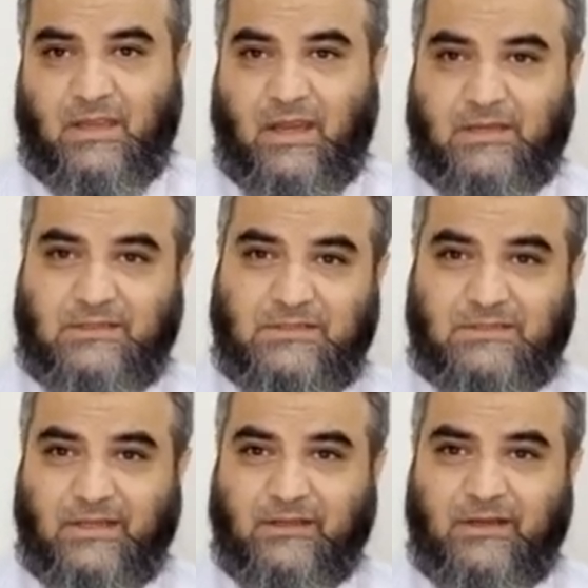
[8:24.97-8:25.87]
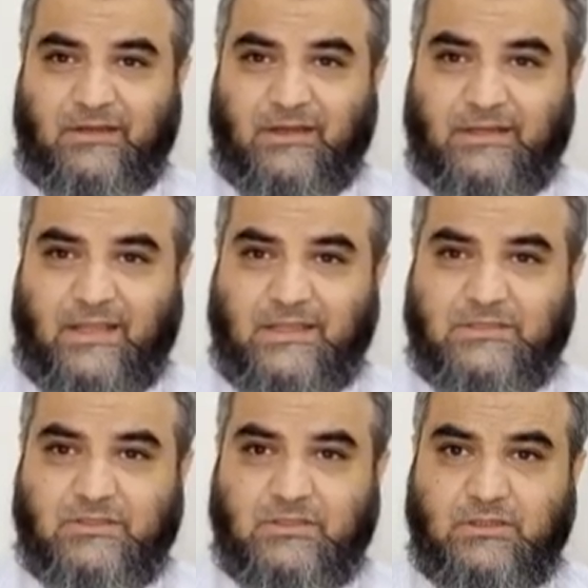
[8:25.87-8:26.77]
And these recurrent
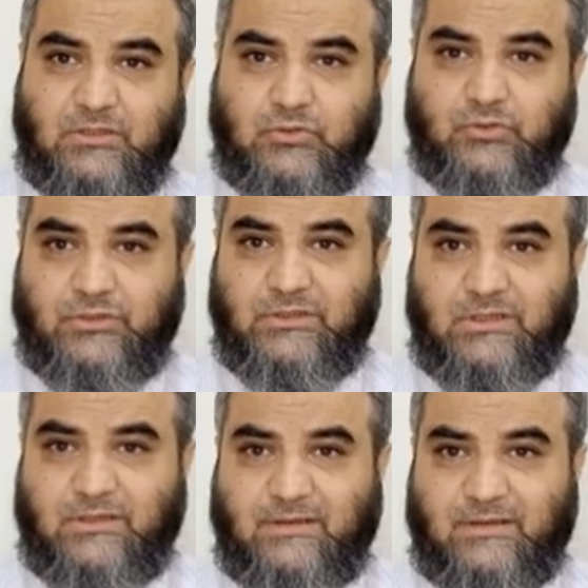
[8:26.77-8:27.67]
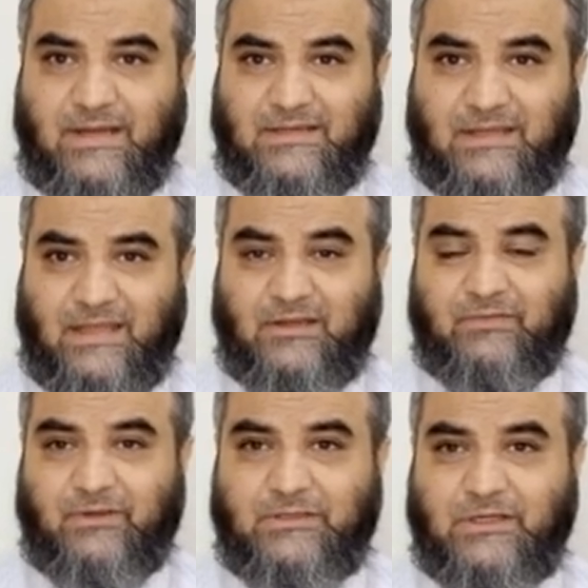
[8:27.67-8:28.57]
attacks usually get
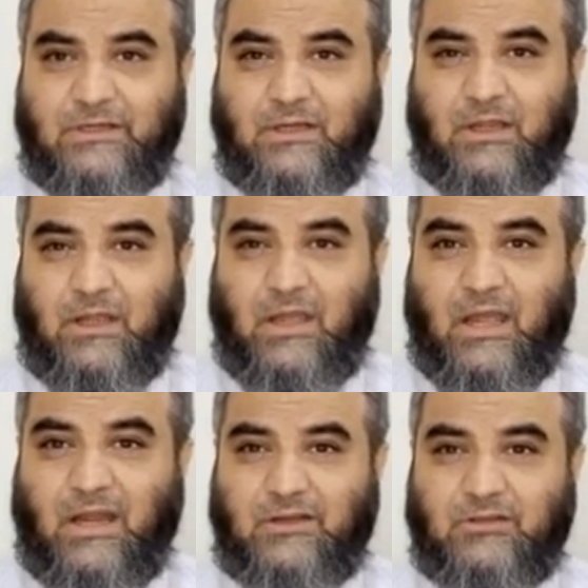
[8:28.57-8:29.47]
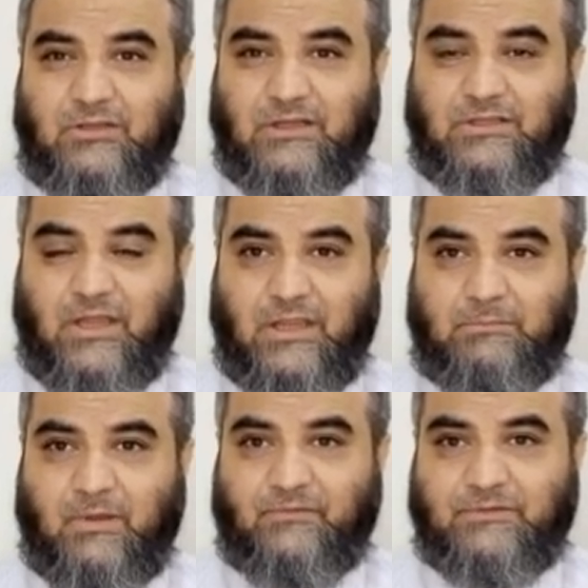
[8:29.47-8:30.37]
aggravated under the
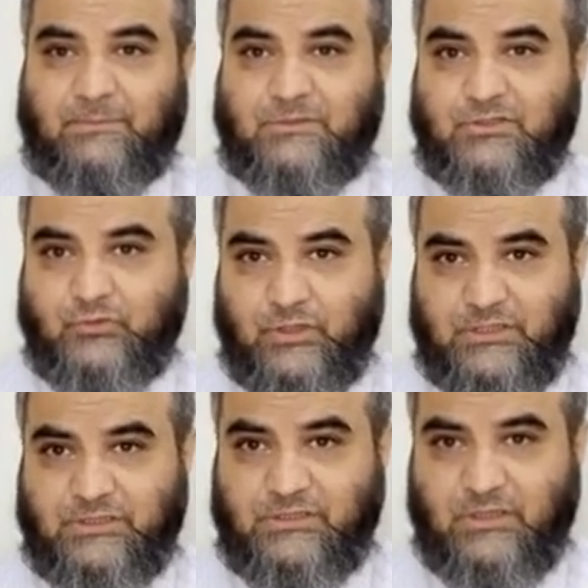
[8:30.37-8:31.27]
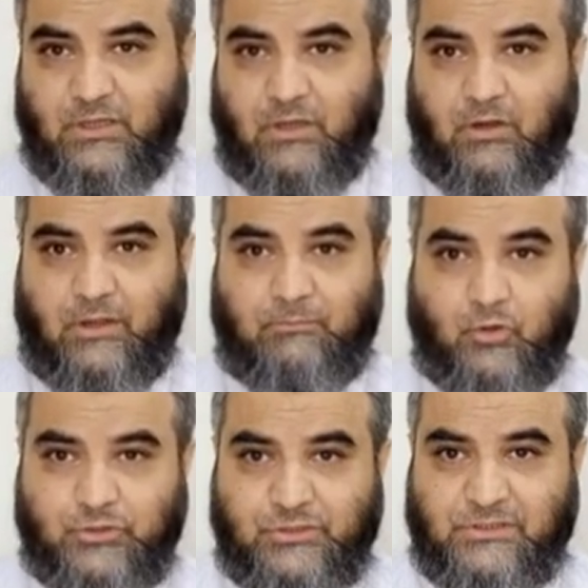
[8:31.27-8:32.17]
time of some stress,
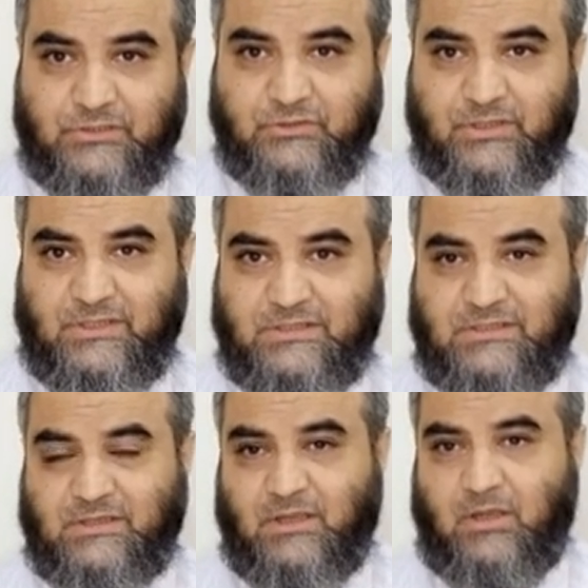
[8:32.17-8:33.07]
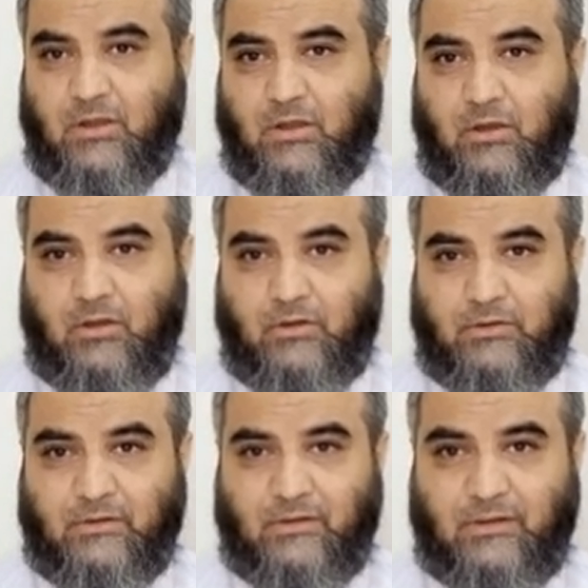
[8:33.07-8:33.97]
emotional stress,
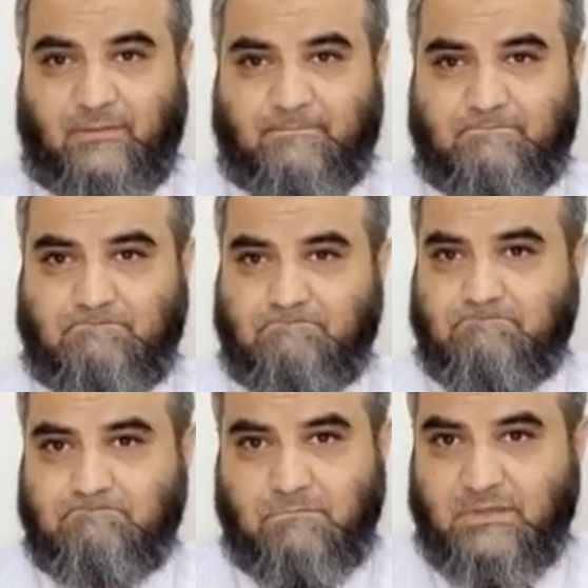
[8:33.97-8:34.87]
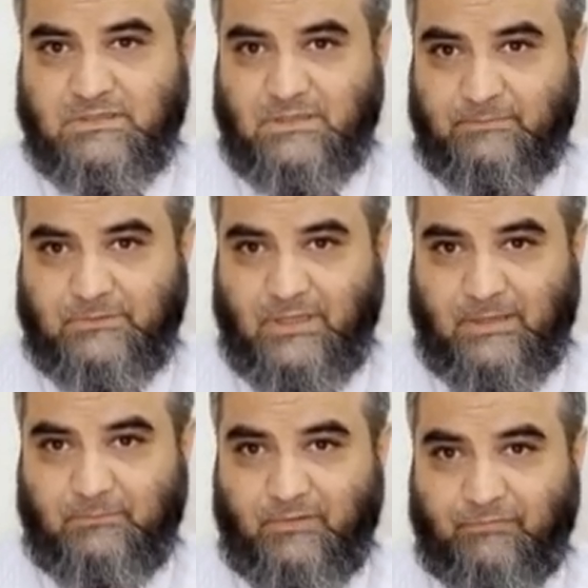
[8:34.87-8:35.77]
or some
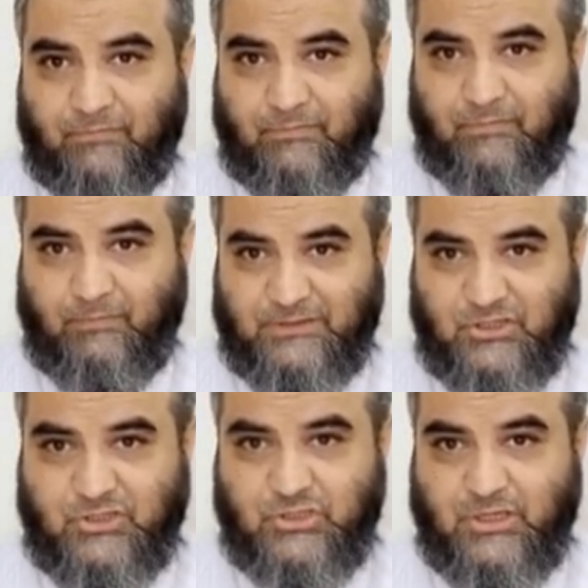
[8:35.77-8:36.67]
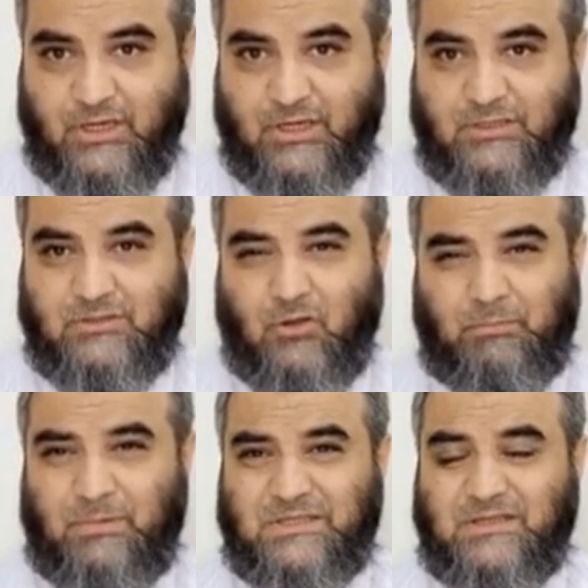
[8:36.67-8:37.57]
time of weather change, or
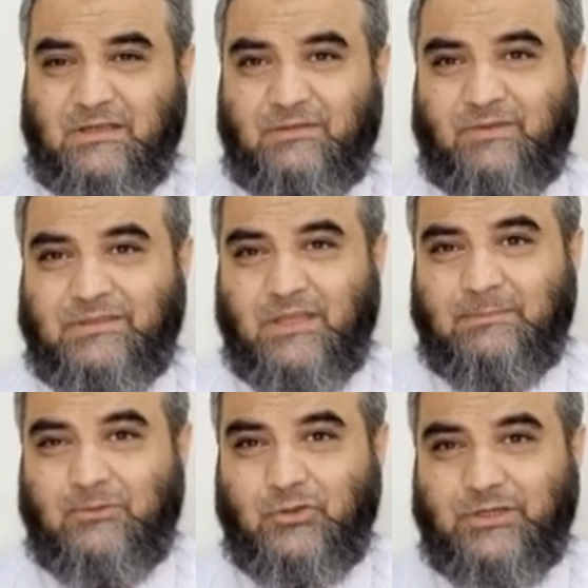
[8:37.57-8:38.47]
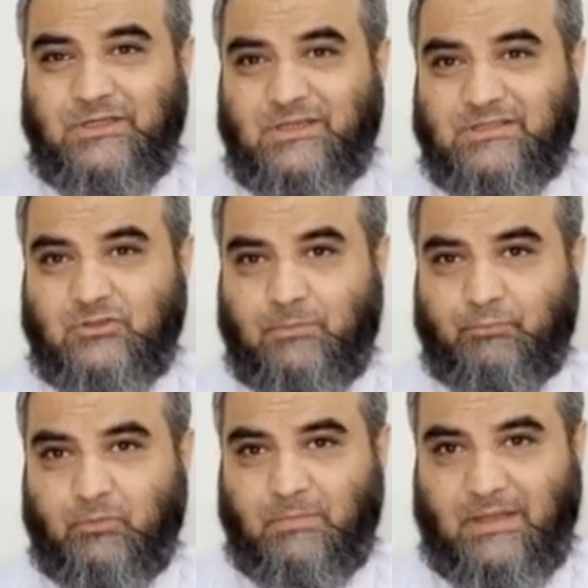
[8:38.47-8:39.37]
basically when the immunity is
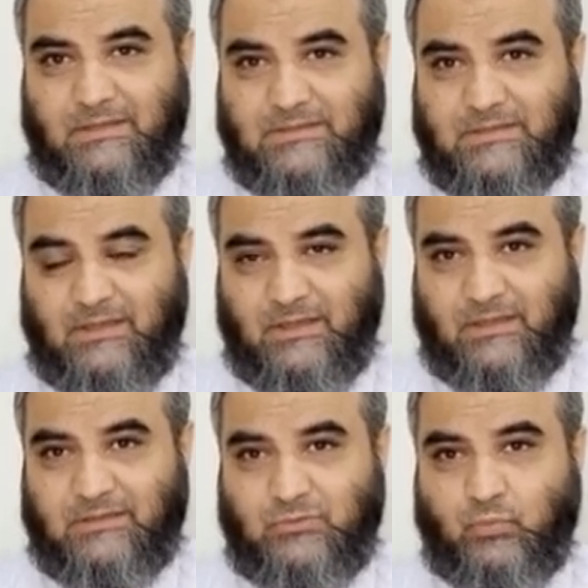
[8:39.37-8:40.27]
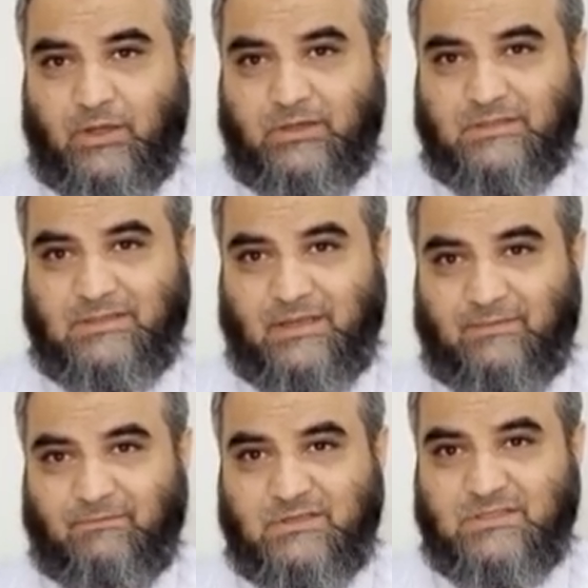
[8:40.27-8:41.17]
compromised. This virus,
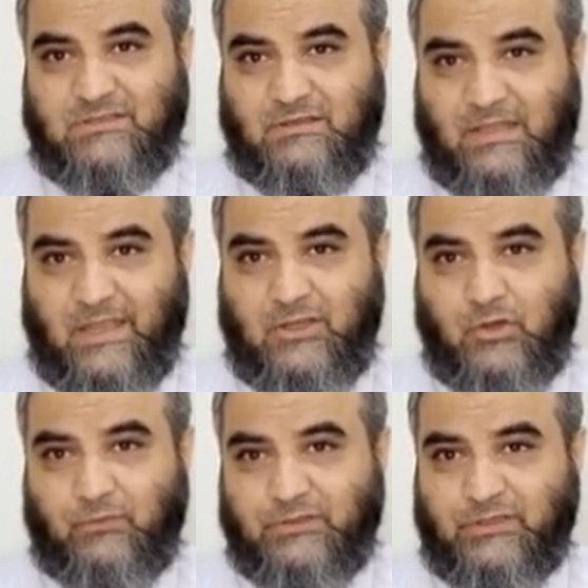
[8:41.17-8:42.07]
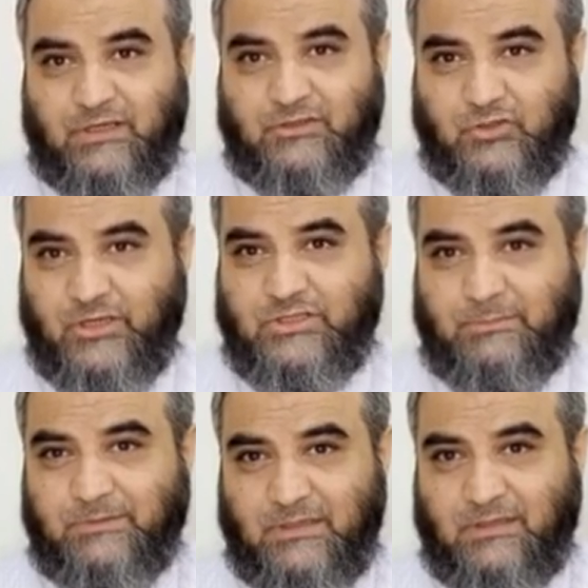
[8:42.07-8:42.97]
which is lying over there in
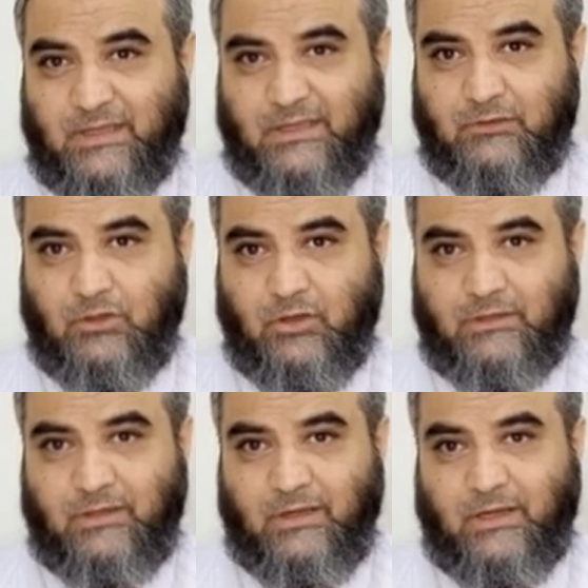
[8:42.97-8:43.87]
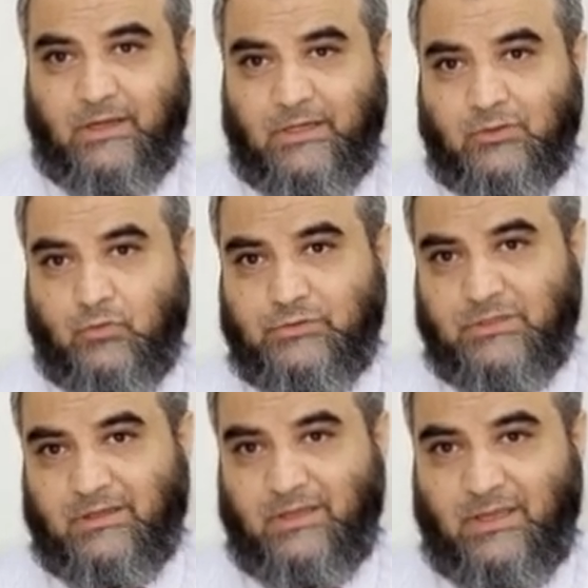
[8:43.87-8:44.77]
trigeminal ganglion, it goes
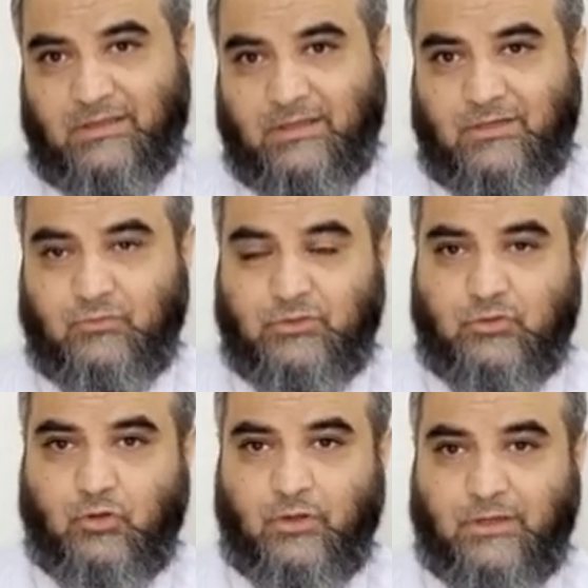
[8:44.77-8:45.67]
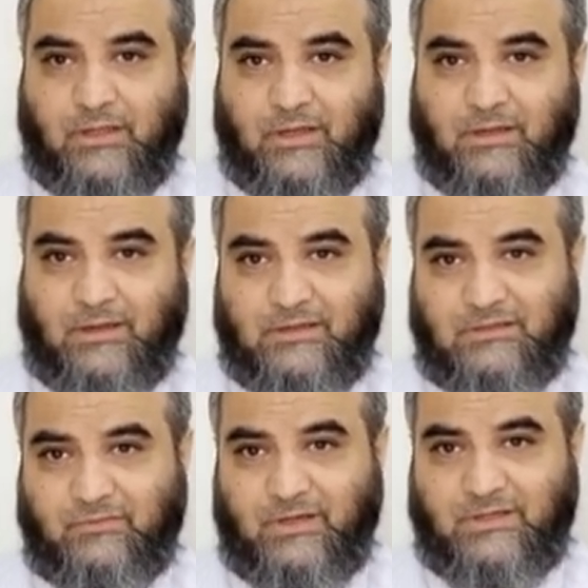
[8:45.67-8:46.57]
again into the cornea and
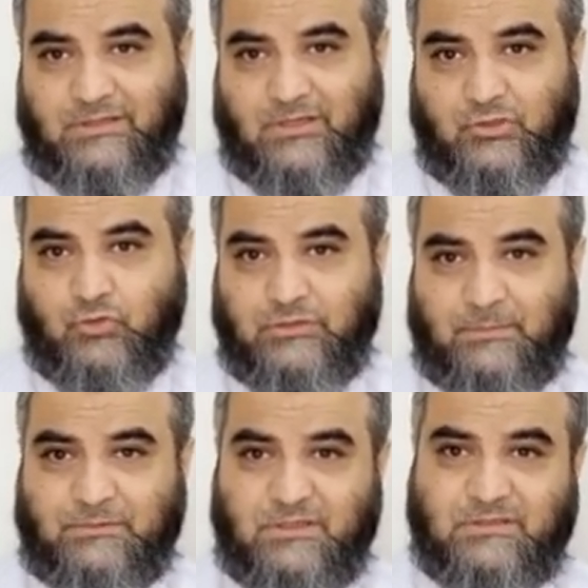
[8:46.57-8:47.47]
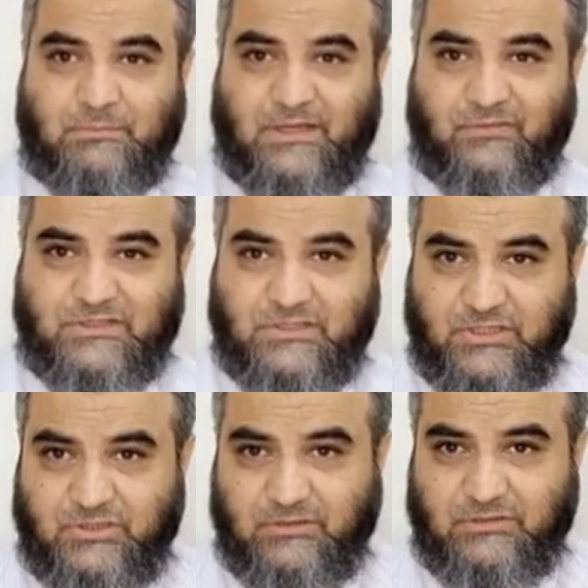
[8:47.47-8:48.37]
activates and shows up its
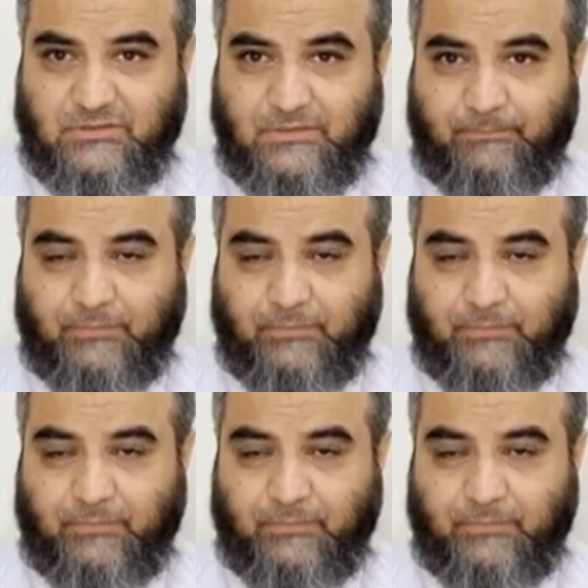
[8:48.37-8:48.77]
manifestations.